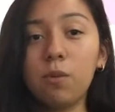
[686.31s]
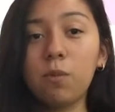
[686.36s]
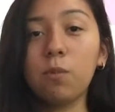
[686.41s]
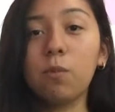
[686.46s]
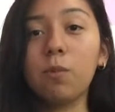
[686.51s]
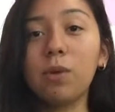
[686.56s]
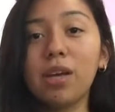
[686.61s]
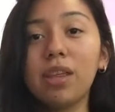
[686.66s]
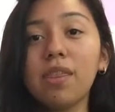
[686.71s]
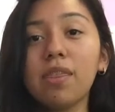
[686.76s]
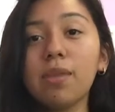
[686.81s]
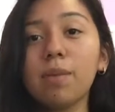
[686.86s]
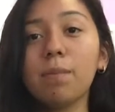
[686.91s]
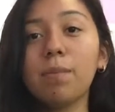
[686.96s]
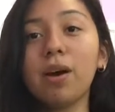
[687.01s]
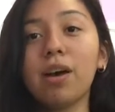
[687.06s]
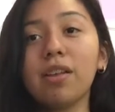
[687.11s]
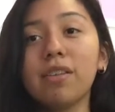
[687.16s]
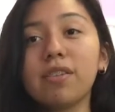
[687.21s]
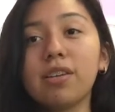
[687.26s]
with
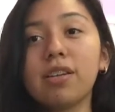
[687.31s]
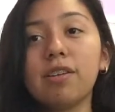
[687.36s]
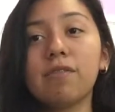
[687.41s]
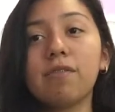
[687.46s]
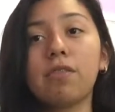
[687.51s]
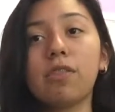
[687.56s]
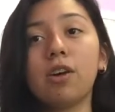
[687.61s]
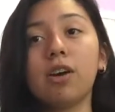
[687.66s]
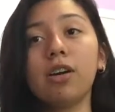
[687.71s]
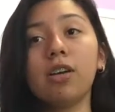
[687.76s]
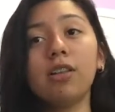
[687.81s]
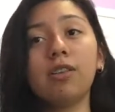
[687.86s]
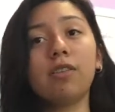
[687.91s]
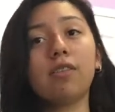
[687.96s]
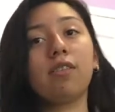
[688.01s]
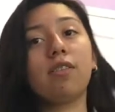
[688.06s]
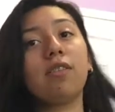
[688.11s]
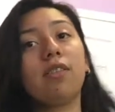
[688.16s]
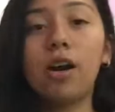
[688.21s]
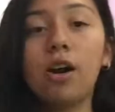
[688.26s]
positive
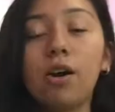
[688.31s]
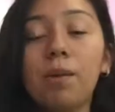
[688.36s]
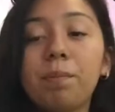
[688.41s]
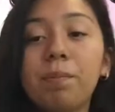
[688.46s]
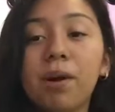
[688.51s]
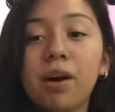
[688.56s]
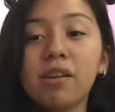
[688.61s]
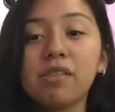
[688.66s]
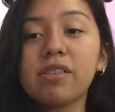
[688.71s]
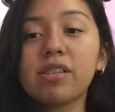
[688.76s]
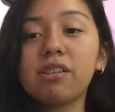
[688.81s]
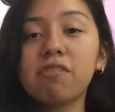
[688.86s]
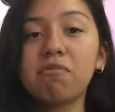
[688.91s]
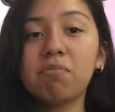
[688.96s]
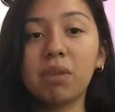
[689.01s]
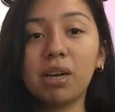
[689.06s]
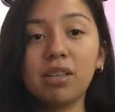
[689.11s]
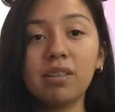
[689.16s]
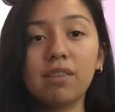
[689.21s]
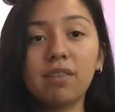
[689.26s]
thoughts a positive
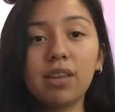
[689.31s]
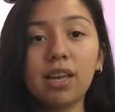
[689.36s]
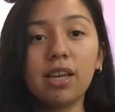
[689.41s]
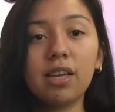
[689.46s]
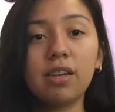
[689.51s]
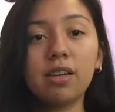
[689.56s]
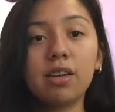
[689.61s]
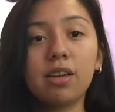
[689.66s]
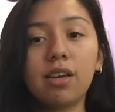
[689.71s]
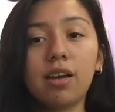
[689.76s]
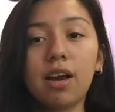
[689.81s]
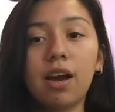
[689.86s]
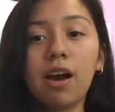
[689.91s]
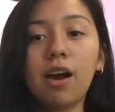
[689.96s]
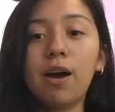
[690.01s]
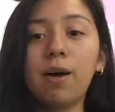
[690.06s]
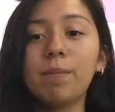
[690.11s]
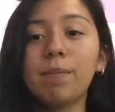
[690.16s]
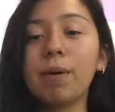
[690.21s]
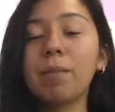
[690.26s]
mindset
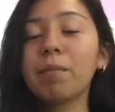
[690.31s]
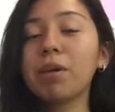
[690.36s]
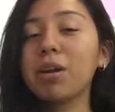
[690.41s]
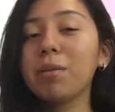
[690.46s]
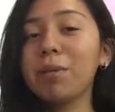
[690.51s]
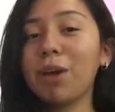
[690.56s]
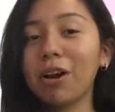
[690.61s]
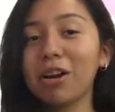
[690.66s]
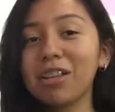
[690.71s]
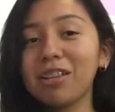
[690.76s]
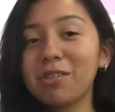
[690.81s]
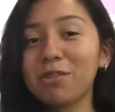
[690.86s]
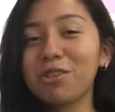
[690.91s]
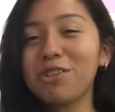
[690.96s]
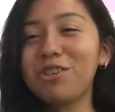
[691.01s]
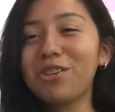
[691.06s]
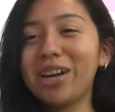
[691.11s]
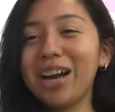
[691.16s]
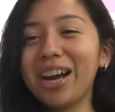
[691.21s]
um, i'm gonna be honest